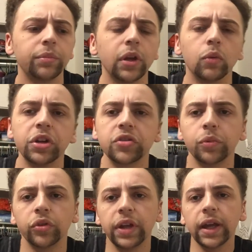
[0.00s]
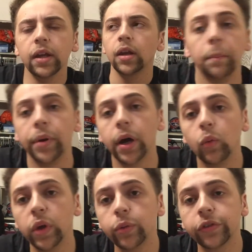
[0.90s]
be a reachable date, but
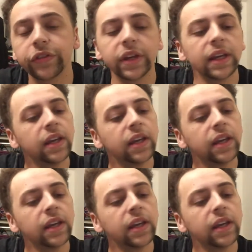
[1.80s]
we will see.